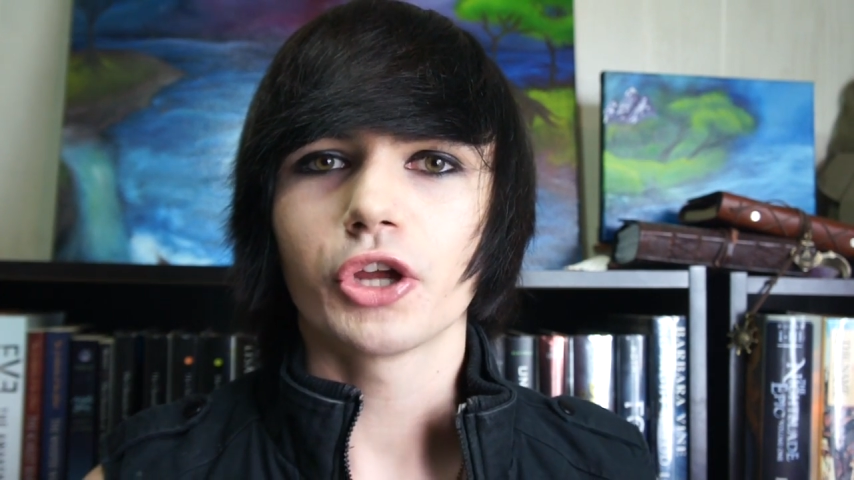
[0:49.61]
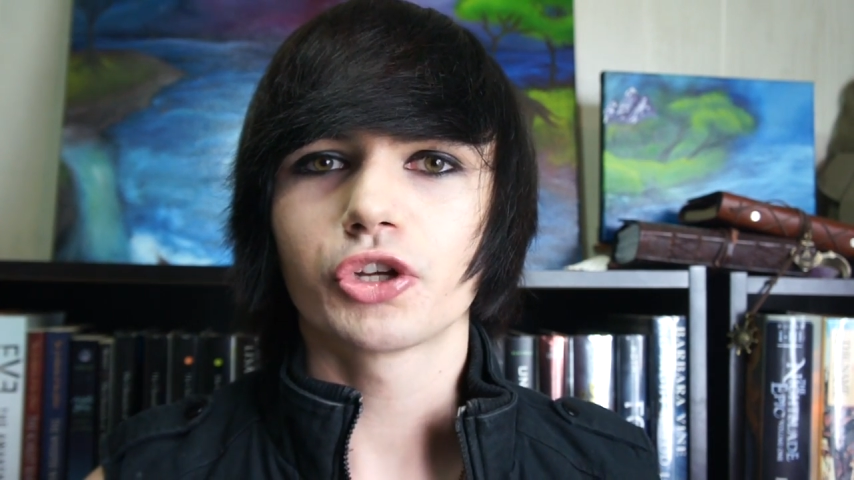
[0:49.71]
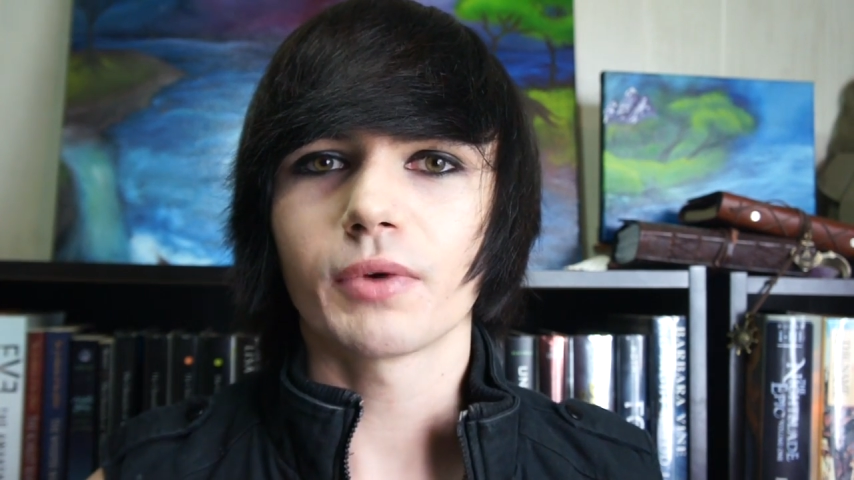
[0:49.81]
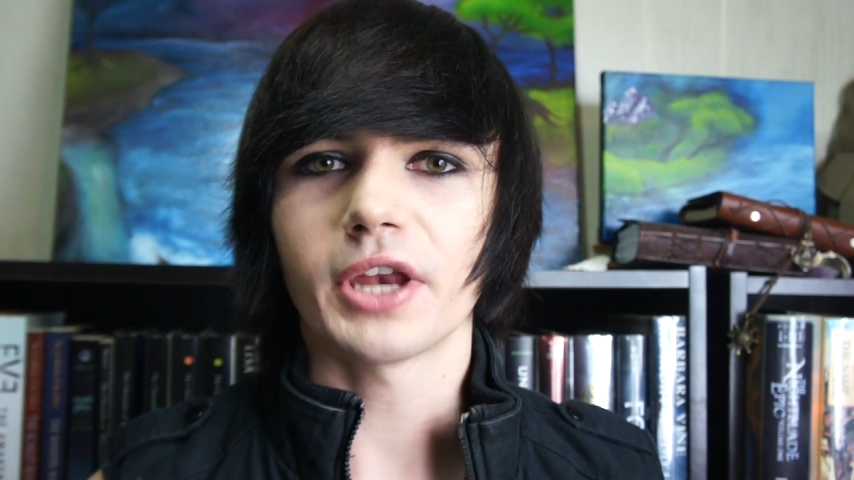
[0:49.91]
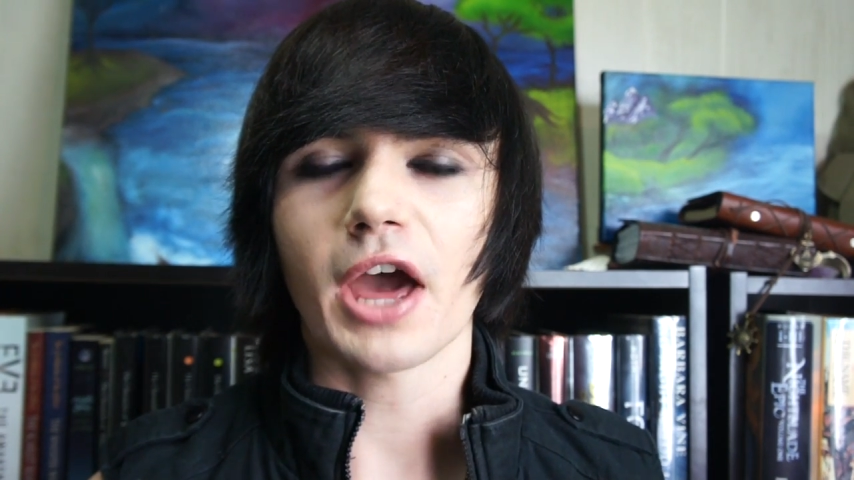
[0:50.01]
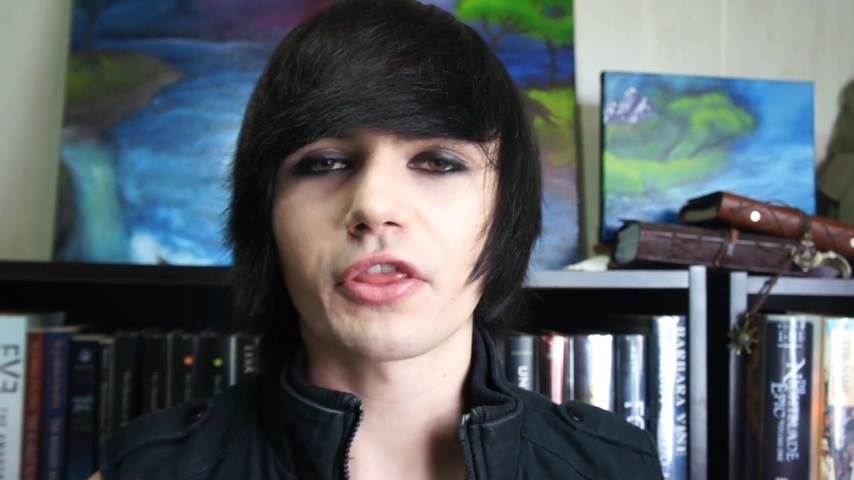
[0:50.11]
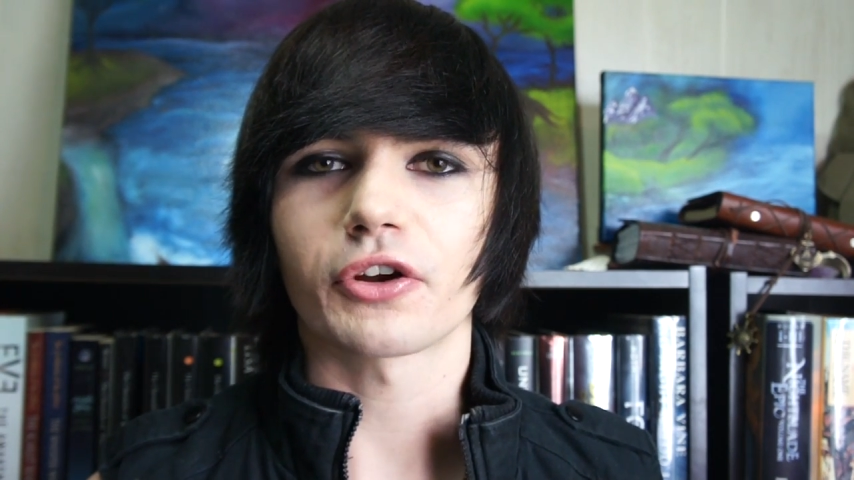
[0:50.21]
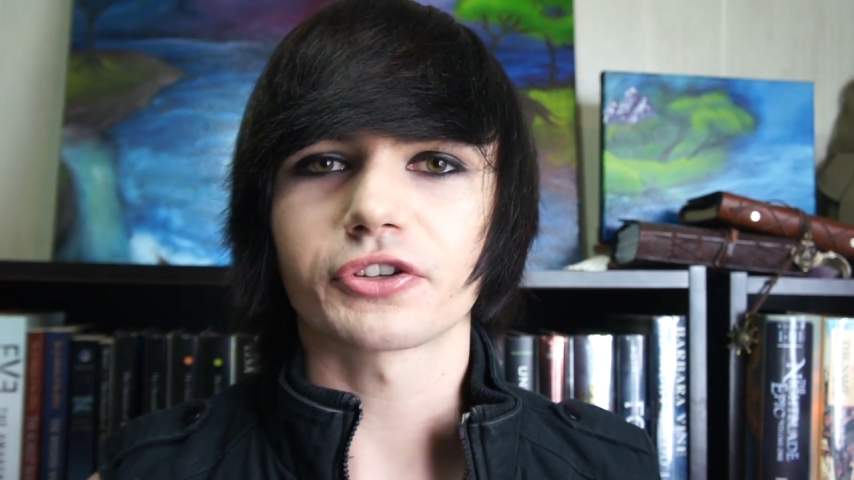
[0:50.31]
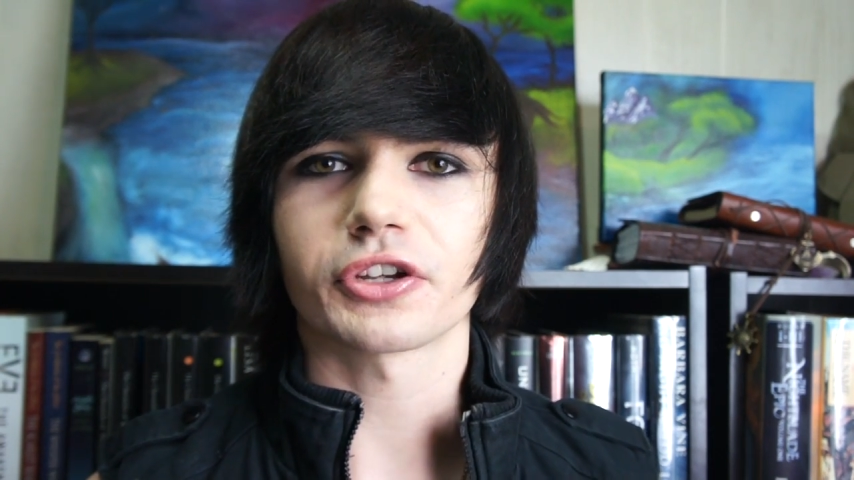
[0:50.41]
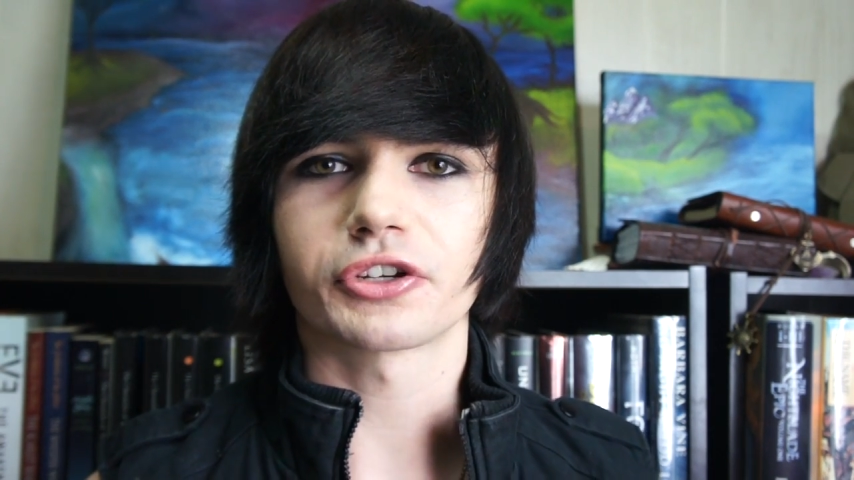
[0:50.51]
to
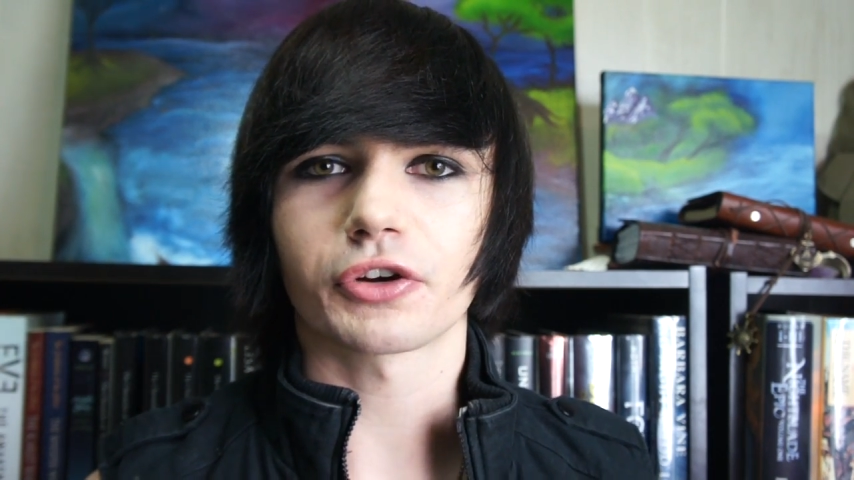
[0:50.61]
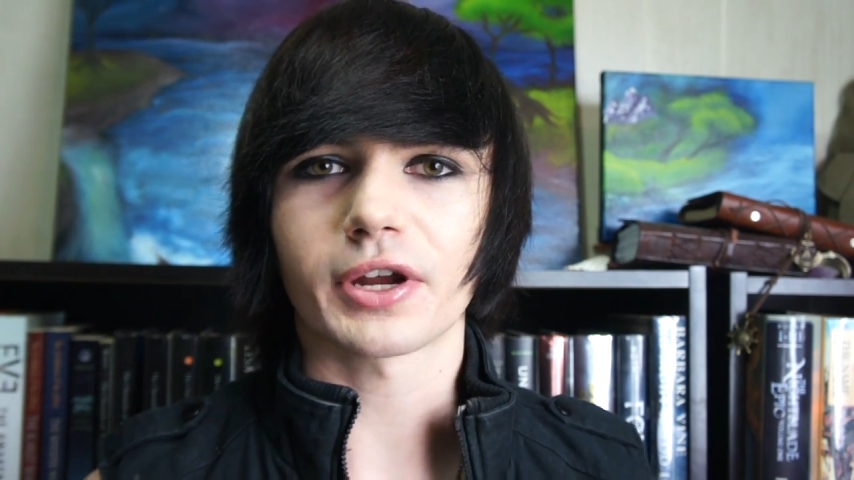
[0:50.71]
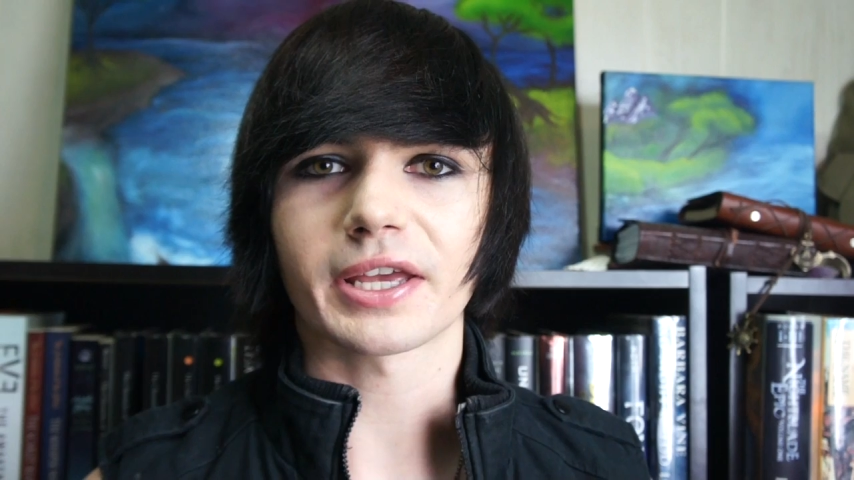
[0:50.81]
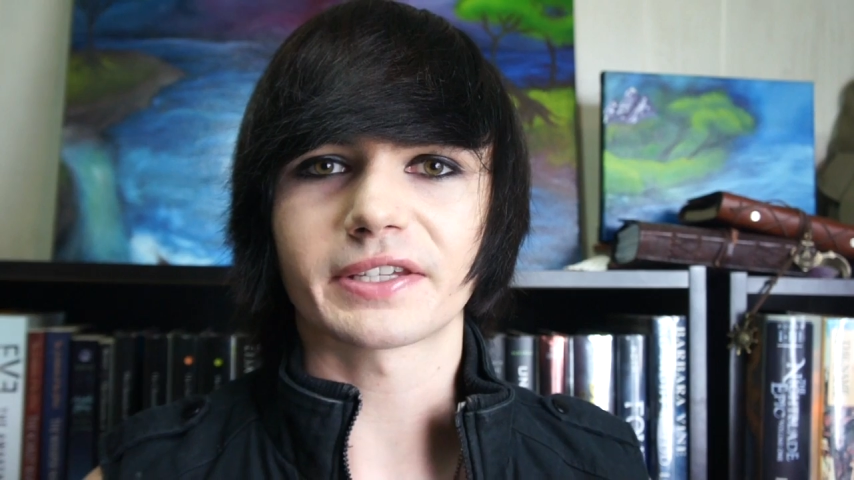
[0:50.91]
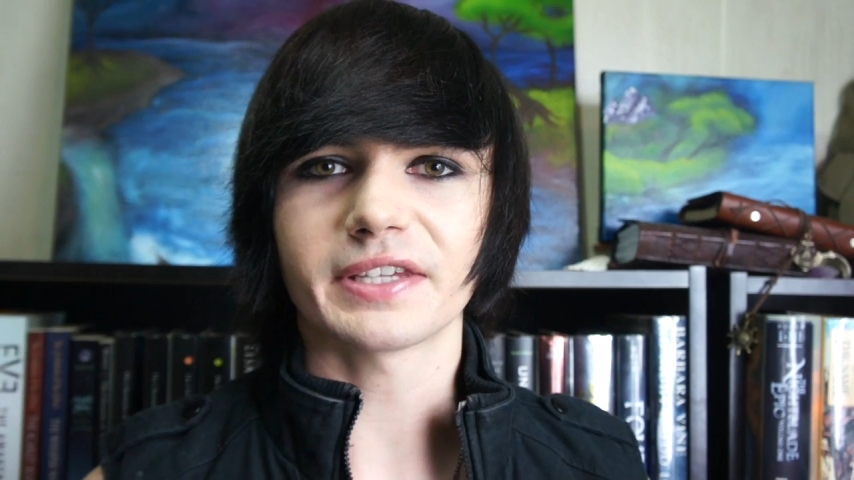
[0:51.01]
another's during a